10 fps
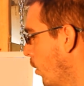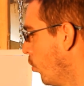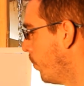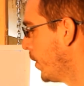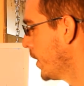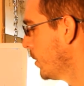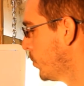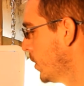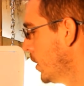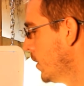that whole
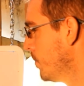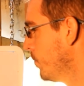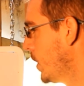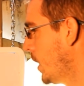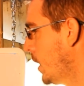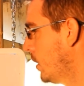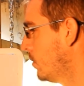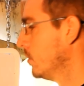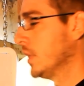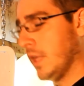pipe
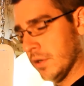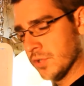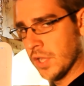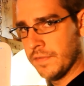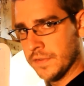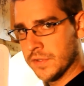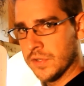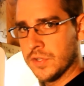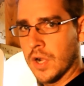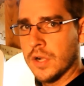and get your siphons
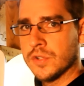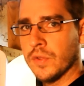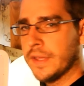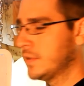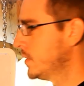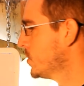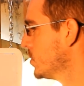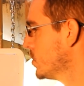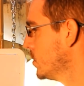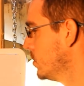to start so that's this
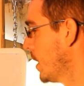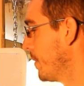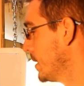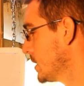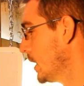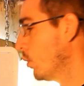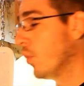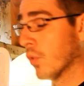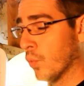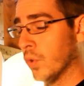just I'm not saying it
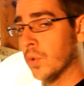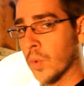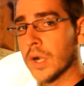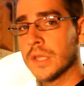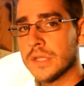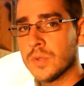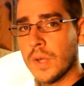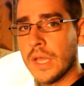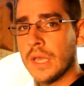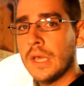won't wouldn't work this
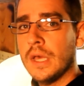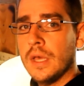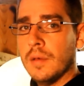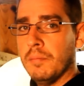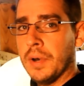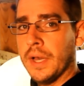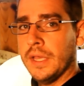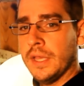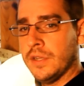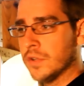way
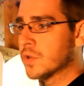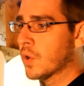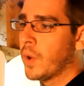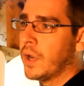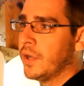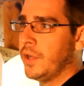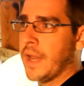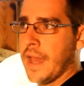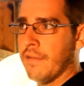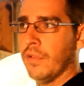but it does require
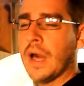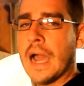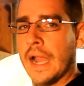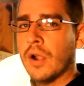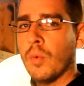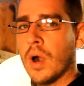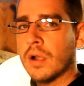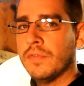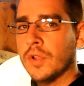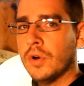you to have a lot higher
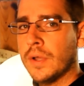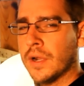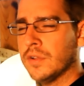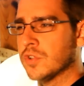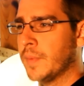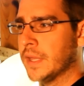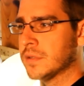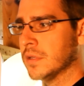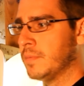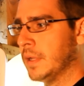water flow and it also
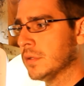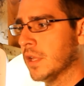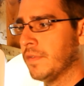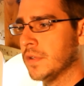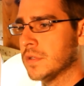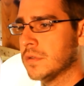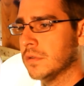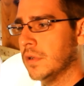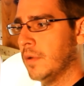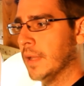makes the bell
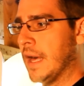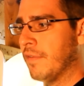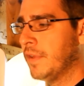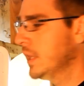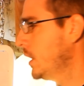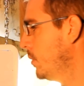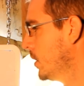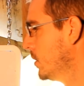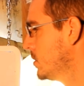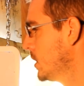siphons um, a lot finicky
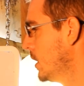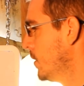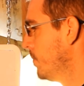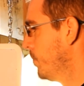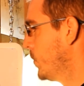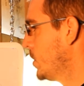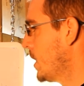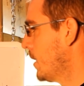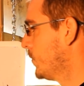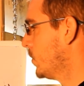because
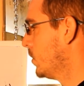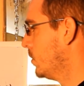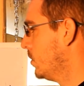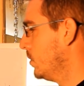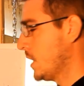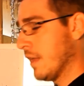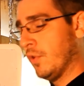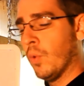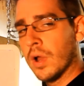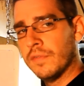then you have to
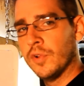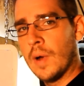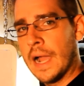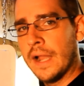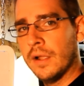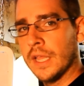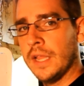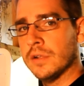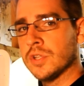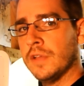have your water flow higher to get your